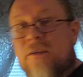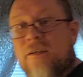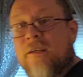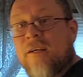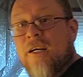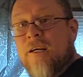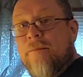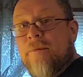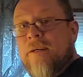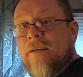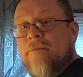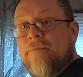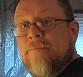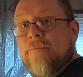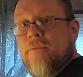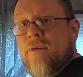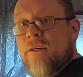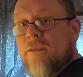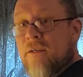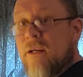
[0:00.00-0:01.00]
to
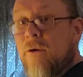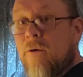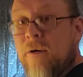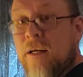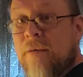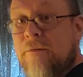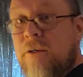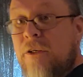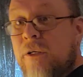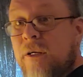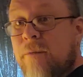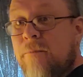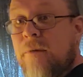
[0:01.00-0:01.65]
because I don't give a shit,